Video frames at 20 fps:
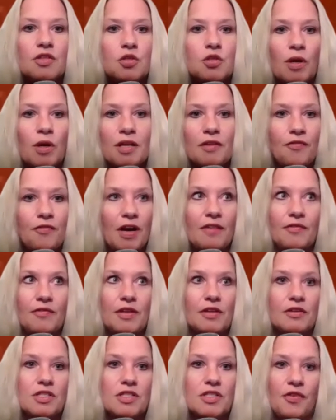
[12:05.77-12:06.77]
25
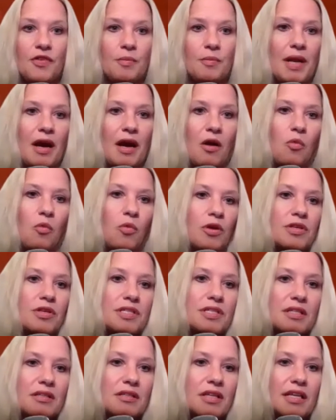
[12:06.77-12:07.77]
years from now, we're
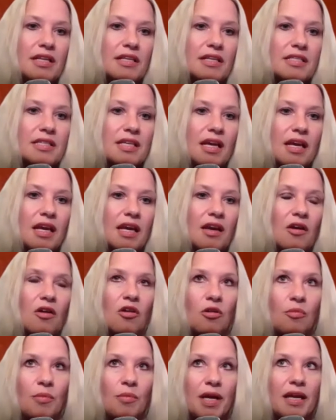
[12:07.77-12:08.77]
still going to say,
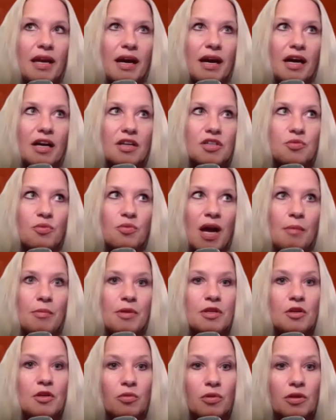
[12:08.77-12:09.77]
oh my gosh,
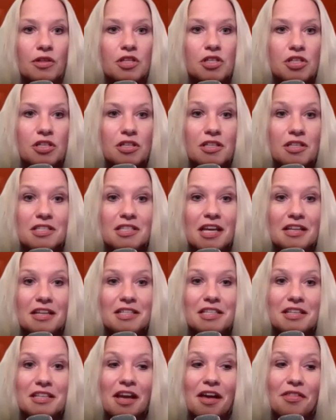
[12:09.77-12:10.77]
Robin, you really should have
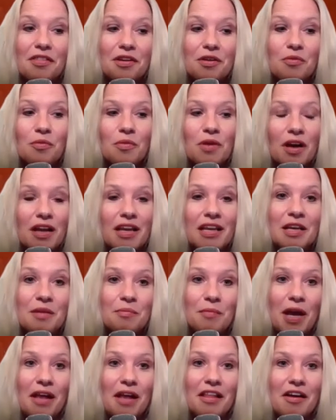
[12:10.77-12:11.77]
sent another
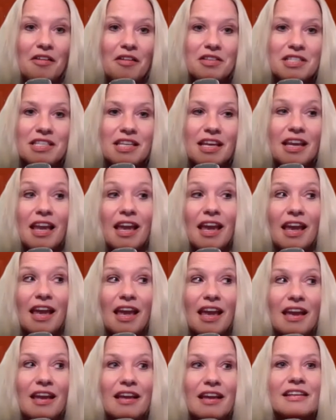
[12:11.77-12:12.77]
email out saying,
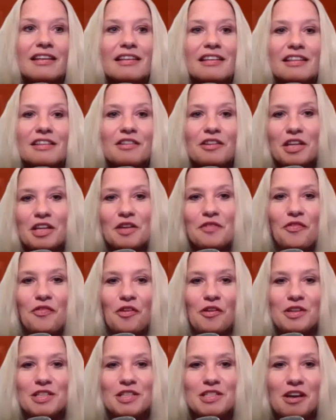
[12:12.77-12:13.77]
hey, looking
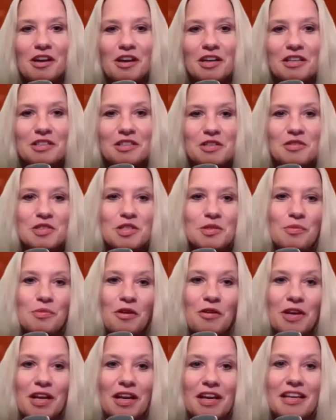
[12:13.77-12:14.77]
forward to talking to you
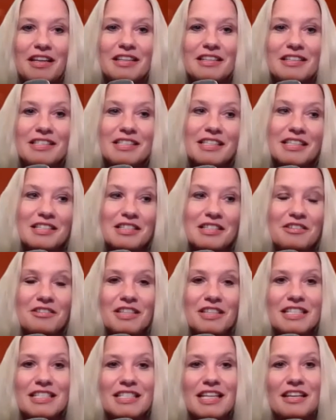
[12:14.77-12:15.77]
tomorrow night at
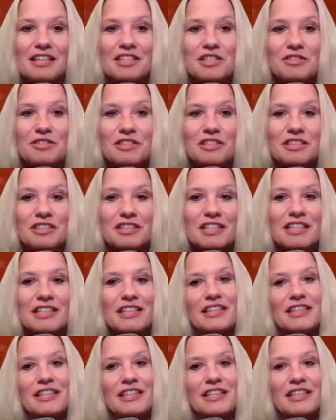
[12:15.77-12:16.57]
6:30 Central.